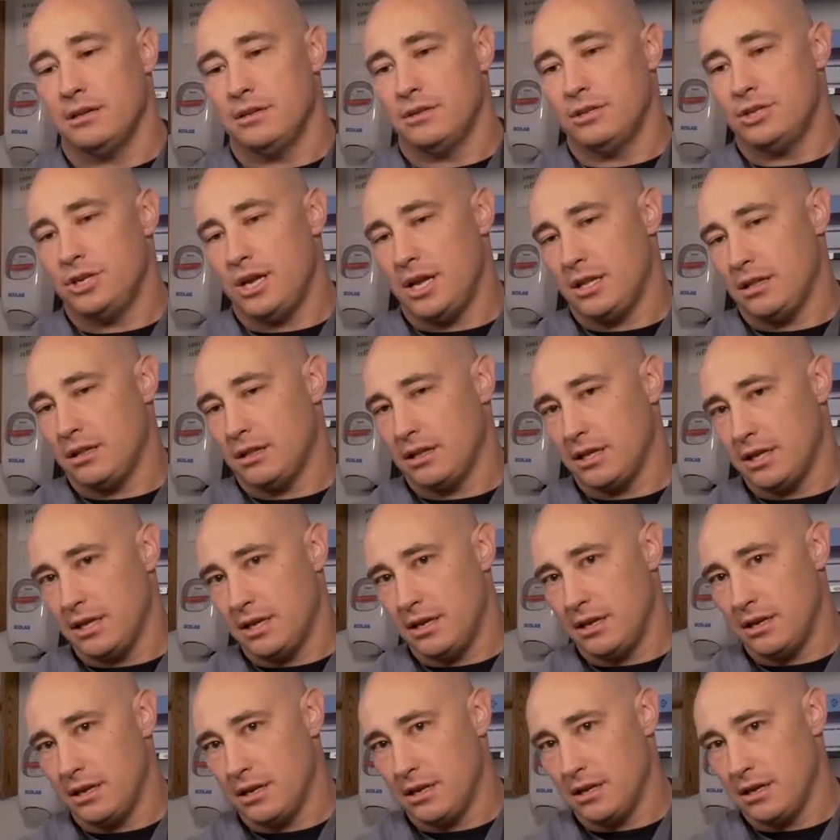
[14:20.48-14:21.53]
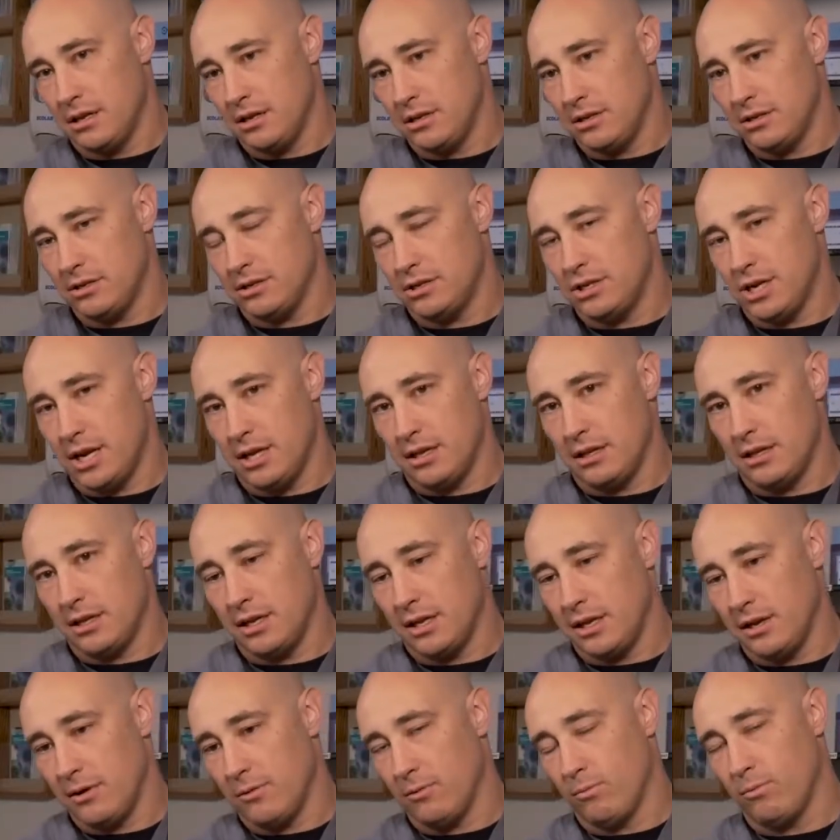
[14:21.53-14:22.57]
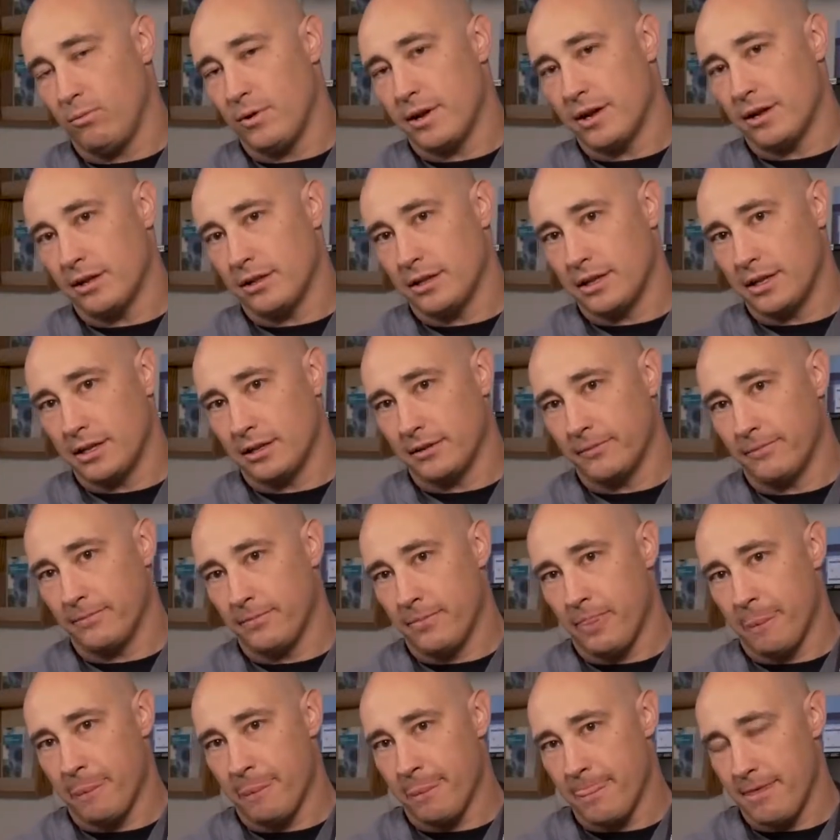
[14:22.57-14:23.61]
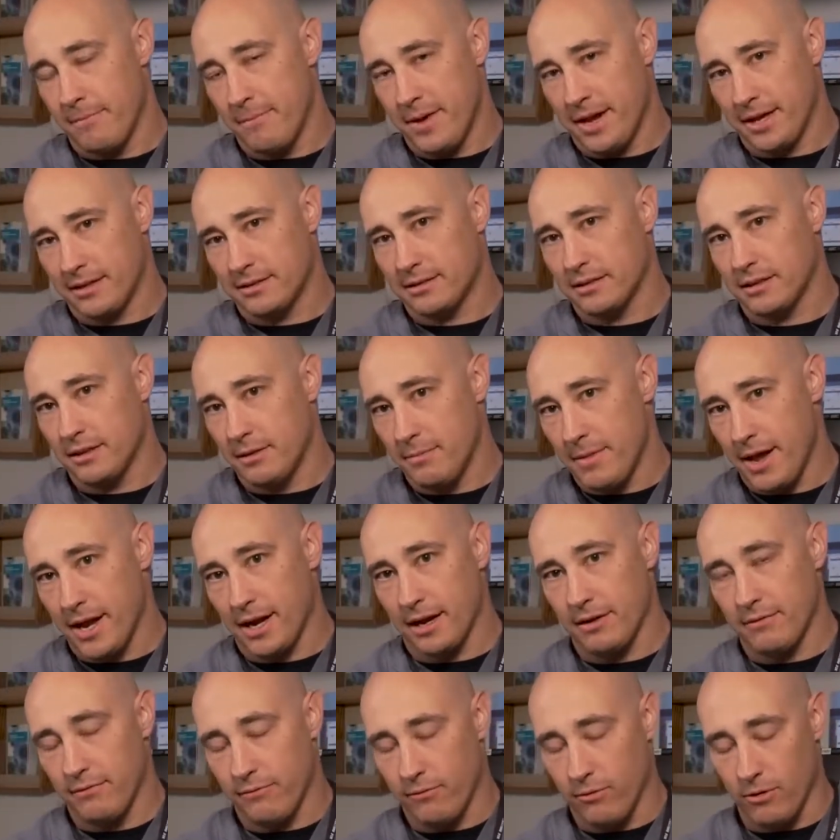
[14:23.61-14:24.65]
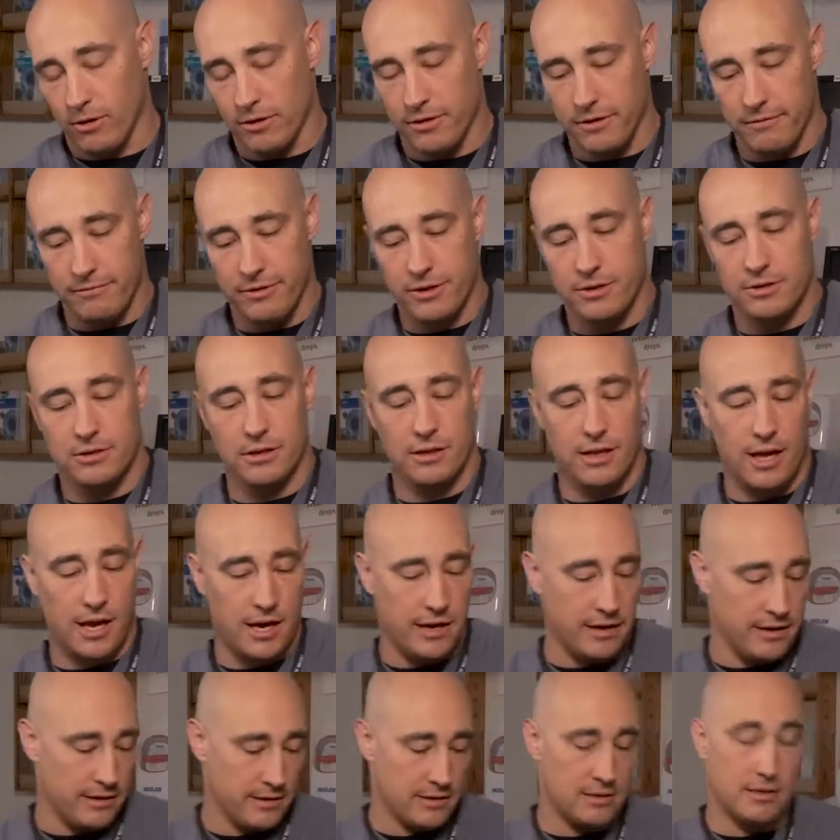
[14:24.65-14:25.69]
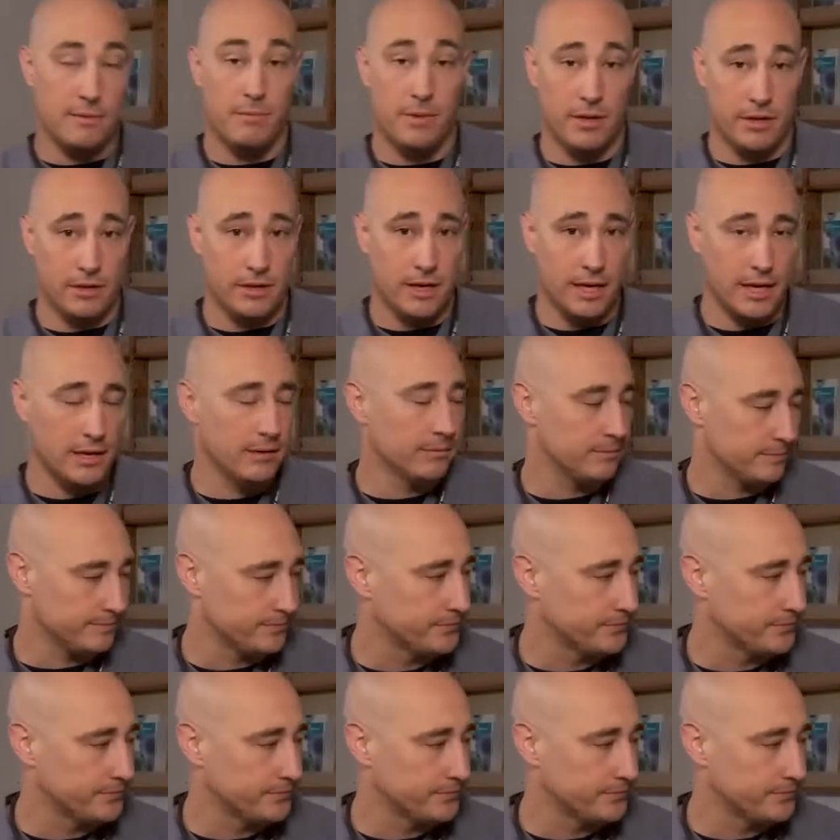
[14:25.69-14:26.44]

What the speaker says: gently wiggling the maxilla back and forth. If there's a lot of instability,